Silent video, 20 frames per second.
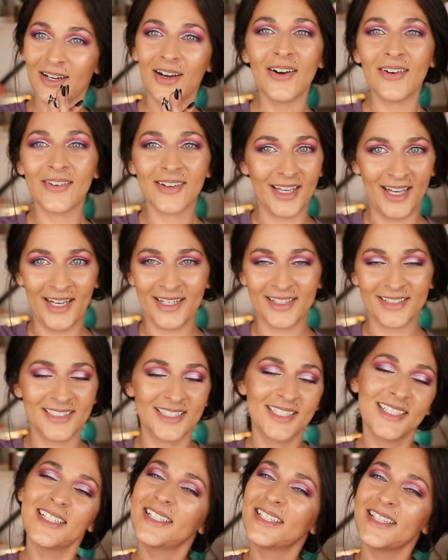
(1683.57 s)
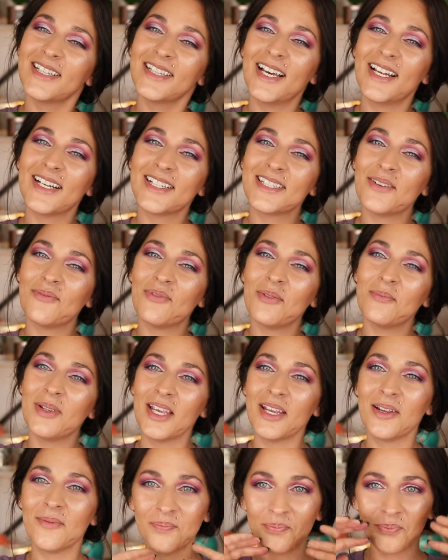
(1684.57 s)
Okay, that is it for
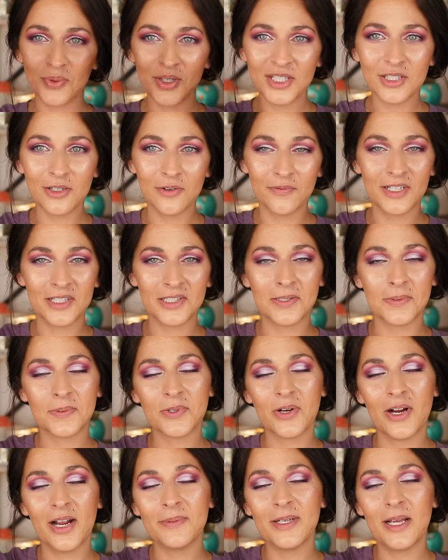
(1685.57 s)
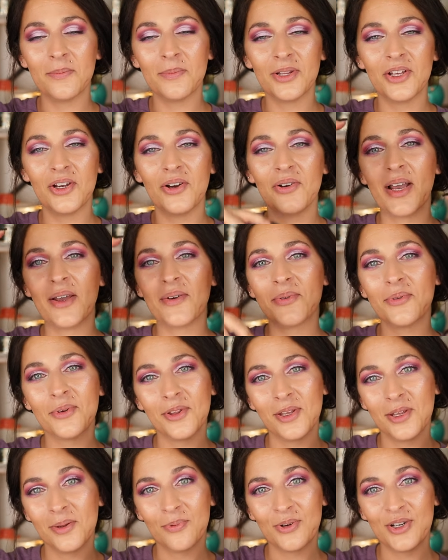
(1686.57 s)
me. Please don't forget to subscribe down below. I would
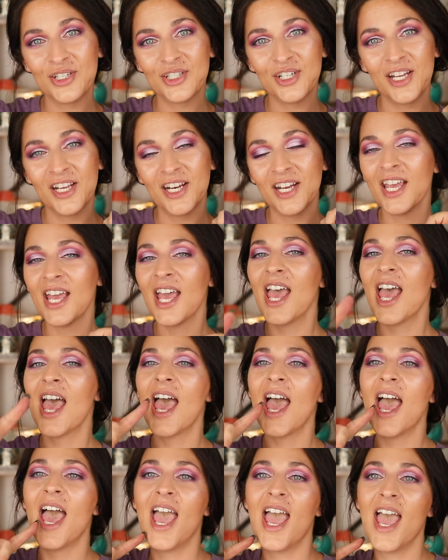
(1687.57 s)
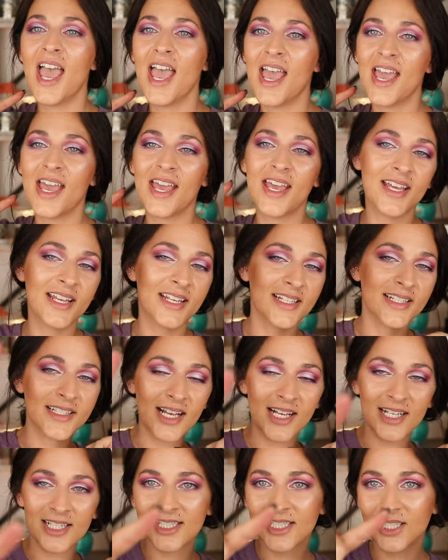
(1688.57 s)
really appreciate it. And
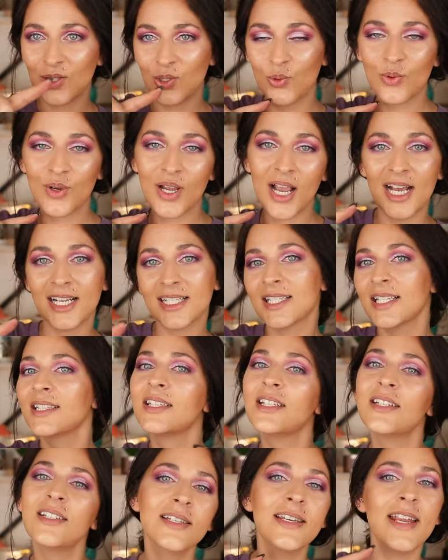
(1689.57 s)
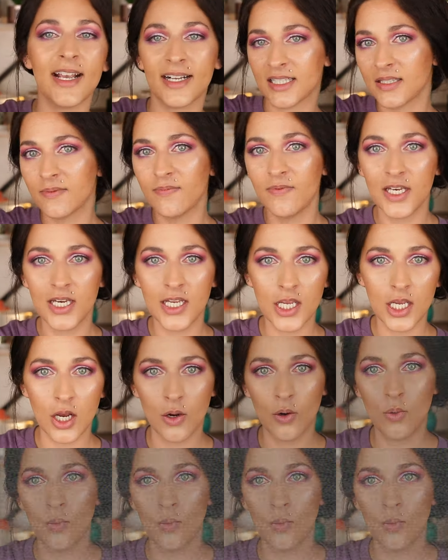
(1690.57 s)
I'll see you guys in the next video.